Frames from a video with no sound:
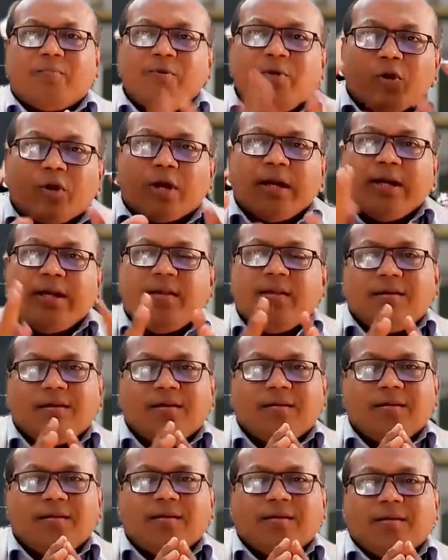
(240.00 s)
purely
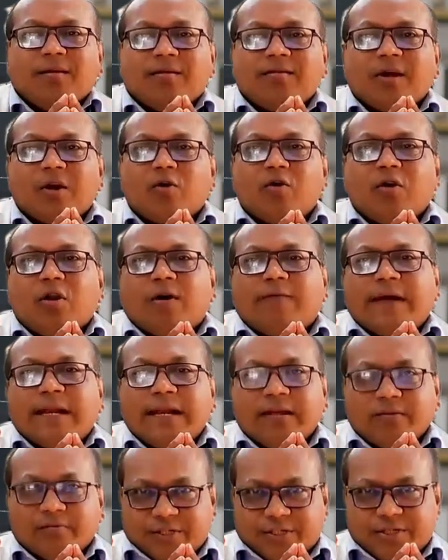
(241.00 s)
the role of a
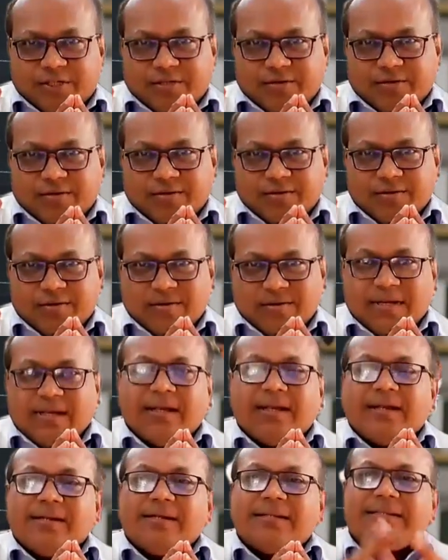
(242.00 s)
linguist.
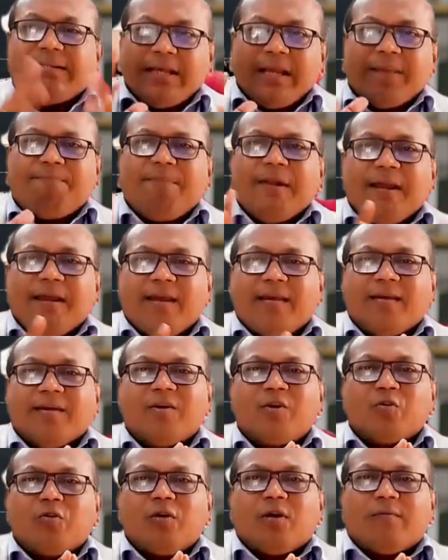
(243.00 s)
They play a
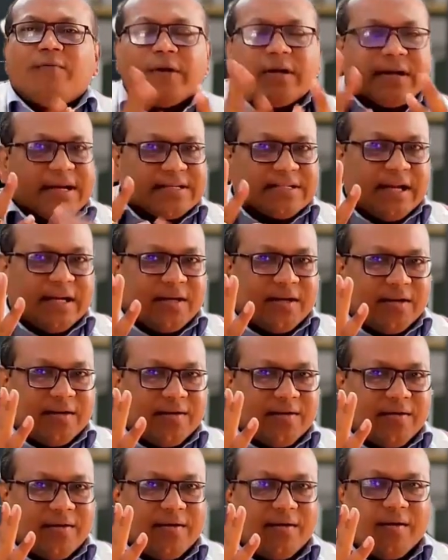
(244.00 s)
role of a translator,
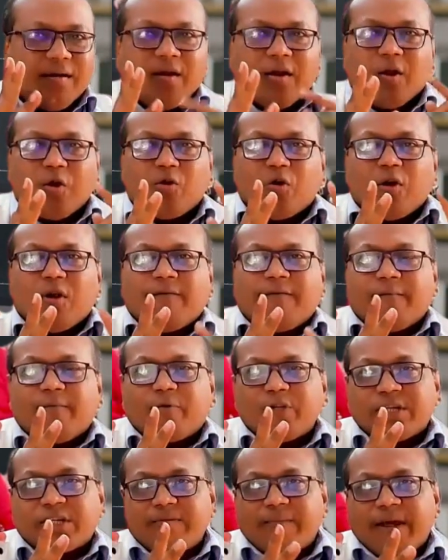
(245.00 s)
role of a
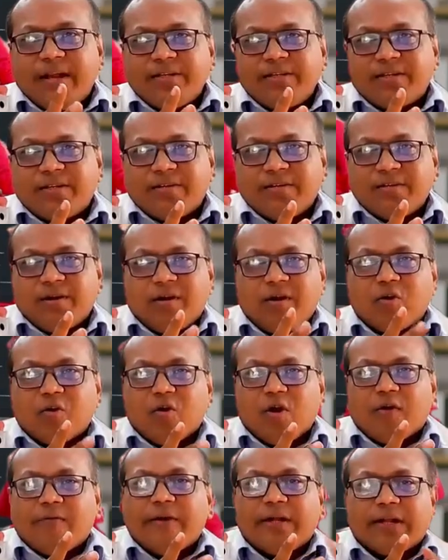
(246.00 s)
project manager,
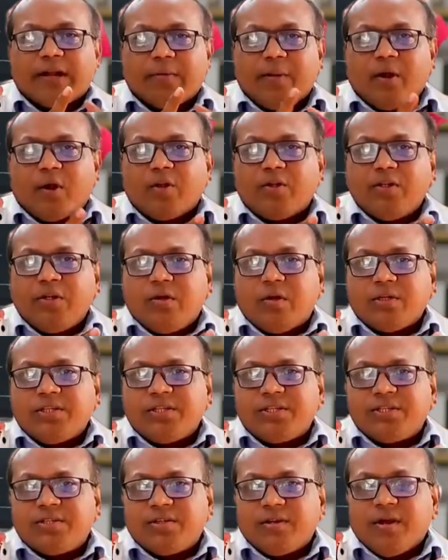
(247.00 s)
role of a
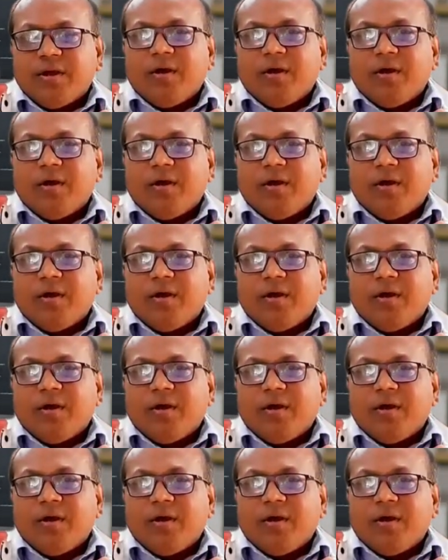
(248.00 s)
terminologist,